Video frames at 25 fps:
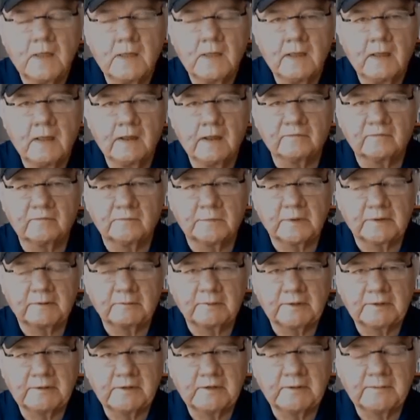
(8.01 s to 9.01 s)
Hey everybody,
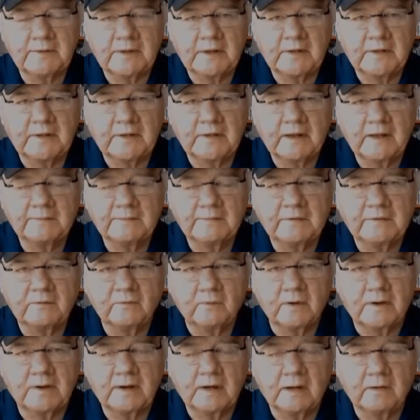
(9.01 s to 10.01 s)
Rick of handicapping
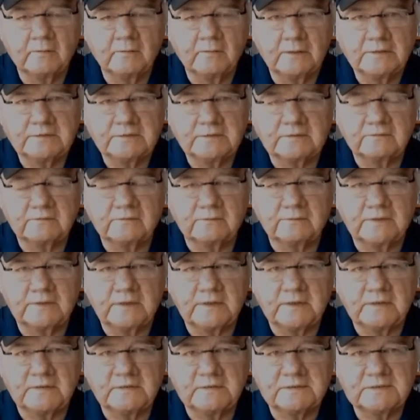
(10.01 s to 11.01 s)
Greyhound Racing from
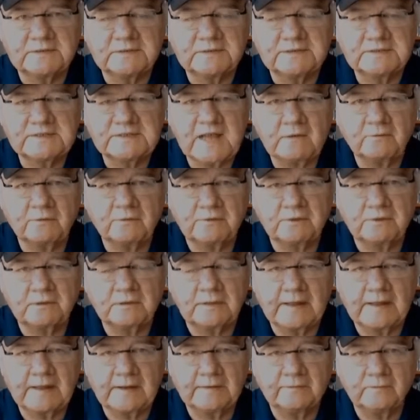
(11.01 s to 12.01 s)
the
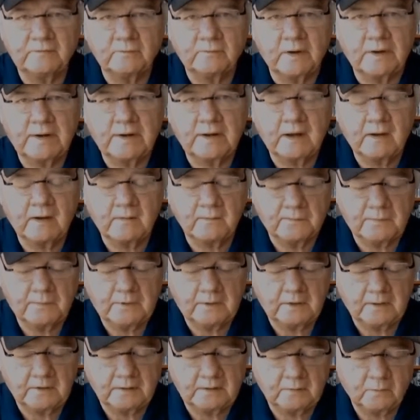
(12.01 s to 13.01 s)
Southland Greyhound
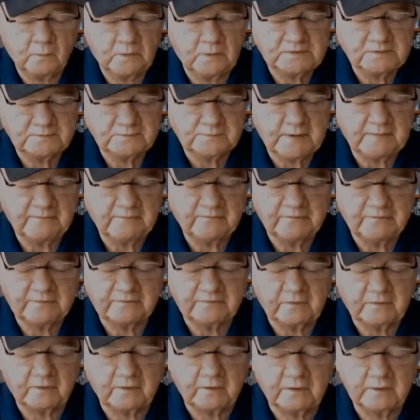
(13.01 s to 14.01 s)
Park, West
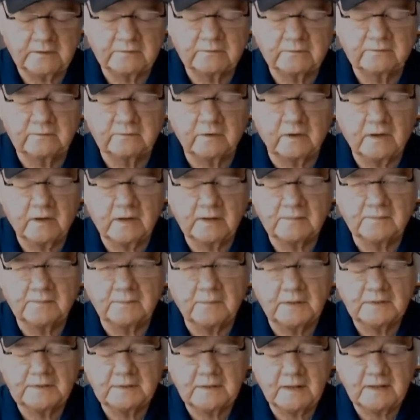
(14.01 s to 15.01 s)
Memphis, Arkansas on
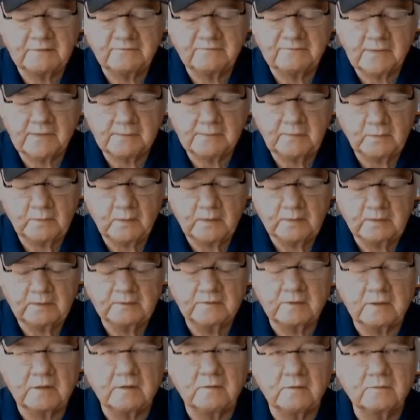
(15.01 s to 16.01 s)
Monday, February
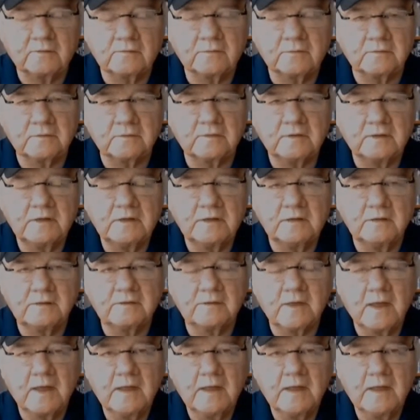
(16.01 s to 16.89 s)
the 13th.